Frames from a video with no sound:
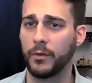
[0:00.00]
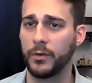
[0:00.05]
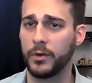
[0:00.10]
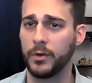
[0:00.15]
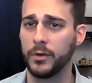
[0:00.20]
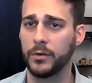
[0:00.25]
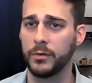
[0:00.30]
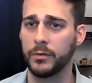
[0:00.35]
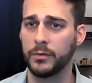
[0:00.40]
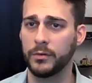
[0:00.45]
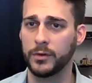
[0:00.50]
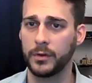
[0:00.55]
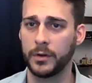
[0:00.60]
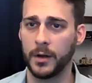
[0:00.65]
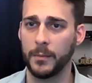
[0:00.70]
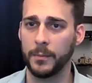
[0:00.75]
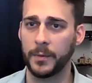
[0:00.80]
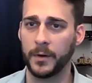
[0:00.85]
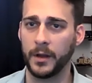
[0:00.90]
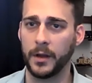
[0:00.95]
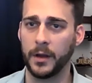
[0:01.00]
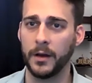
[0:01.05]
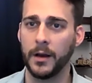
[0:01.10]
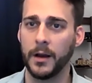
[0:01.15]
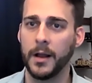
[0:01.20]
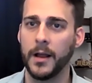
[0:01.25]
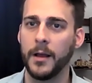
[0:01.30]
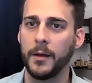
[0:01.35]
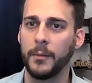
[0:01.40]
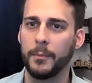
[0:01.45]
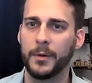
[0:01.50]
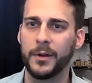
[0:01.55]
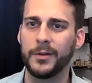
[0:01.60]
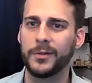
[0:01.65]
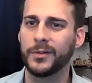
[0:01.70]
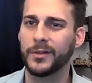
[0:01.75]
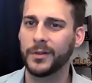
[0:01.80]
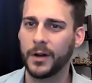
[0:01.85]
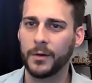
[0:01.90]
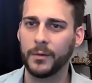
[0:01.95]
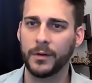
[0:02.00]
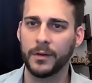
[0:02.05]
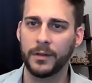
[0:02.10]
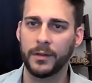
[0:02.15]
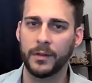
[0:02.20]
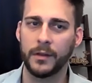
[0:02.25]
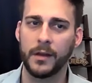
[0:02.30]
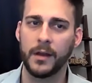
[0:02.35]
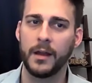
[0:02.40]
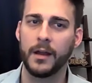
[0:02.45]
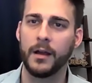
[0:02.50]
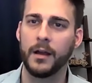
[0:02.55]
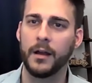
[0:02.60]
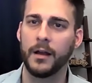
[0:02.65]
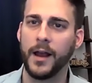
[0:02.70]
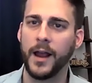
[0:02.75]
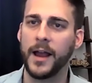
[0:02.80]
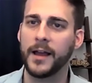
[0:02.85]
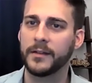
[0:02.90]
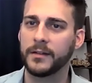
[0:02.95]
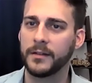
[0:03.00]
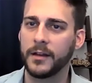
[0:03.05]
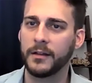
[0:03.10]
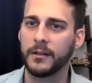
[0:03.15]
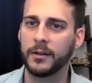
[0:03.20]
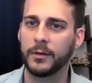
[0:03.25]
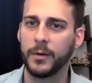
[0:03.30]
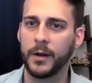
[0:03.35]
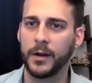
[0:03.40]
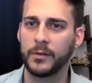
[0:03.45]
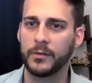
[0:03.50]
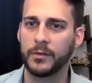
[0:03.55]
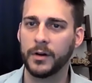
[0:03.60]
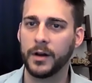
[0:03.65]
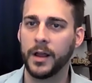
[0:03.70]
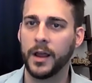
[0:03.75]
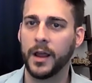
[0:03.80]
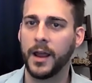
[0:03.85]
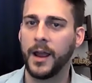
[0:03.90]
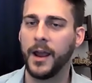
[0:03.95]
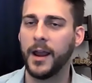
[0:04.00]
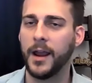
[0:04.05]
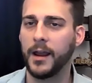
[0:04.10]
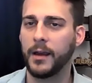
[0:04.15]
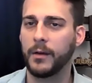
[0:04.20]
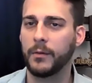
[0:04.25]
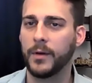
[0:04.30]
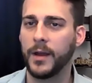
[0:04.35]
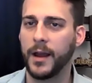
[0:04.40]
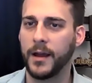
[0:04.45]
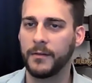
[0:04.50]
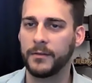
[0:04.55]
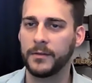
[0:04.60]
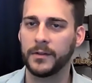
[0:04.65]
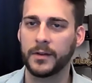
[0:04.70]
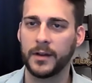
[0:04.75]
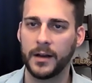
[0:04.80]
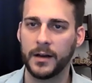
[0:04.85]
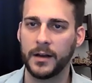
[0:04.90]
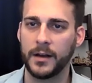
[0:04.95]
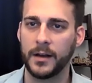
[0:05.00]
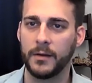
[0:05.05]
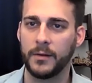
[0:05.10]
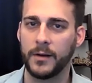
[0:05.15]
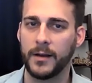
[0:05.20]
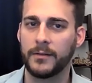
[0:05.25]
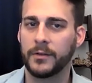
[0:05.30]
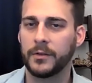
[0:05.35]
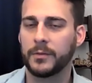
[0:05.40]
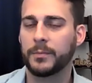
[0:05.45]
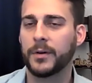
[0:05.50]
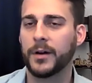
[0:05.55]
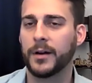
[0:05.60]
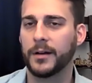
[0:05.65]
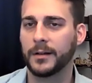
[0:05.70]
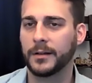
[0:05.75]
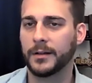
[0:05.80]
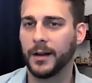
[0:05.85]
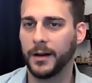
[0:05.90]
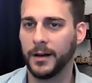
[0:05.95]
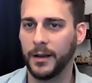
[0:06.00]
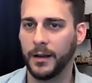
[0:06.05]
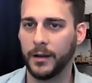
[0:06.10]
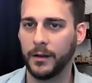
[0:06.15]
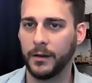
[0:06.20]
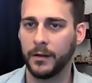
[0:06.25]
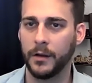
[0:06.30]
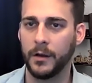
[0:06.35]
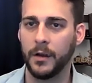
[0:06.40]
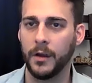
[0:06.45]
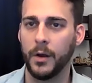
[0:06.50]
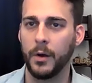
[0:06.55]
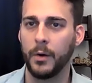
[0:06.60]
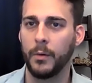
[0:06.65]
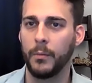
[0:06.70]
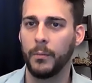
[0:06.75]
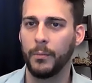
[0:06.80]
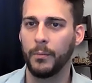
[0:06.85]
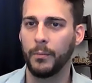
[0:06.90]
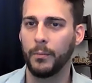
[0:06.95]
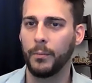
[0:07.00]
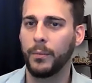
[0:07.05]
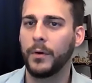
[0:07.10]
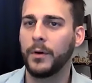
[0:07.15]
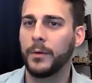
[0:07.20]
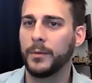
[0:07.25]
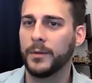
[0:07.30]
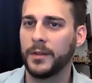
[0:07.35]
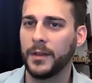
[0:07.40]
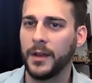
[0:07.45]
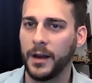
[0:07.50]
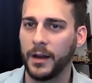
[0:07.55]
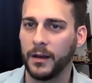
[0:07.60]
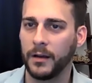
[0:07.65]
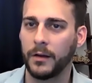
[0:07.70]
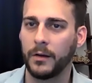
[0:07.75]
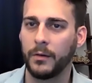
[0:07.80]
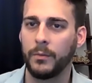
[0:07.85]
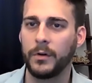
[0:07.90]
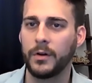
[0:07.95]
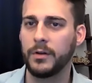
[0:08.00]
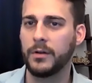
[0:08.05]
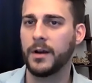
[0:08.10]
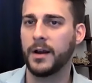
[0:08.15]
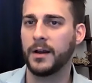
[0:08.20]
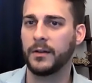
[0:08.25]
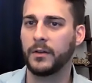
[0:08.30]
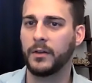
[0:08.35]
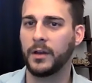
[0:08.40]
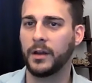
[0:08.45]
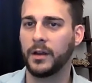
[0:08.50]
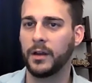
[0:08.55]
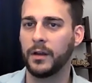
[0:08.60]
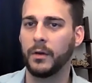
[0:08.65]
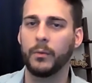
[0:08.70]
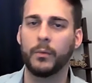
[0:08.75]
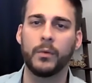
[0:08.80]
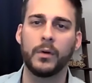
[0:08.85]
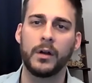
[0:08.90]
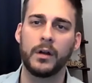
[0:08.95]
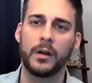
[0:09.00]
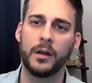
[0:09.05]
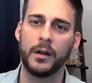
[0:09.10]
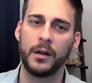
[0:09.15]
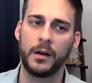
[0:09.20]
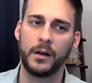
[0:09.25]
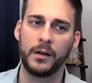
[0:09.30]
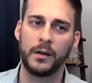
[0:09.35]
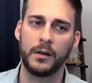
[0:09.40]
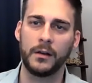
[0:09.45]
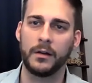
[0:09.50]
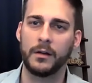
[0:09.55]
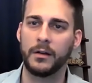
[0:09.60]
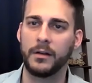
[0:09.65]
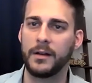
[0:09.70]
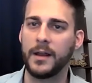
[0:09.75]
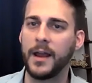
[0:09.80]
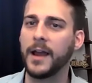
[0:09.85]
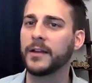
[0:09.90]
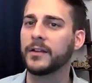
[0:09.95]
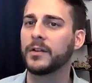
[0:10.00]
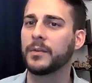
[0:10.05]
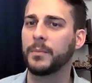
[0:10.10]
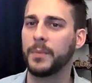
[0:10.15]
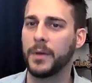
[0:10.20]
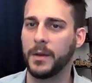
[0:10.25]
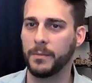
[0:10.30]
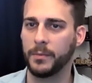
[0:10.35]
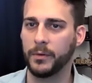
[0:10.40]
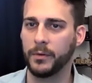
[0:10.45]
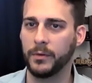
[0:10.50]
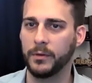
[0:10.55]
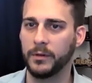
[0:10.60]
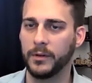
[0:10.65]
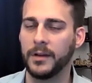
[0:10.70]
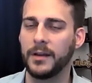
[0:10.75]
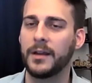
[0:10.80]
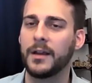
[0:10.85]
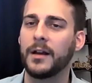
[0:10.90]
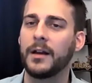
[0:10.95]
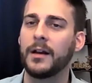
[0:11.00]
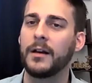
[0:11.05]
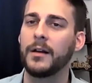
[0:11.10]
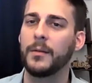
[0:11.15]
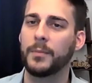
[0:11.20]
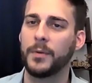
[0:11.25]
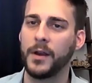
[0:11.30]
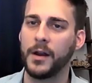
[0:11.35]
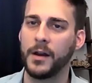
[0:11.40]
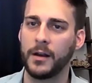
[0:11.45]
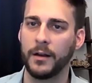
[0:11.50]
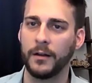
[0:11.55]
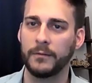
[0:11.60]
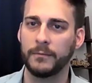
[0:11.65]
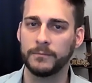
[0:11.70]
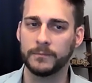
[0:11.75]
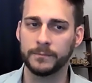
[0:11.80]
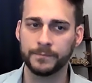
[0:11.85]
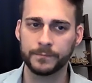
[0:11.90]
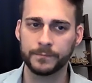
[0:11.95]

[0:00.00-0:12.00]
a huge company, but you start with asking the question, hey, we have this idea, we have this product idea. What do we think? What do you guys think? What Ask people, get an opinion.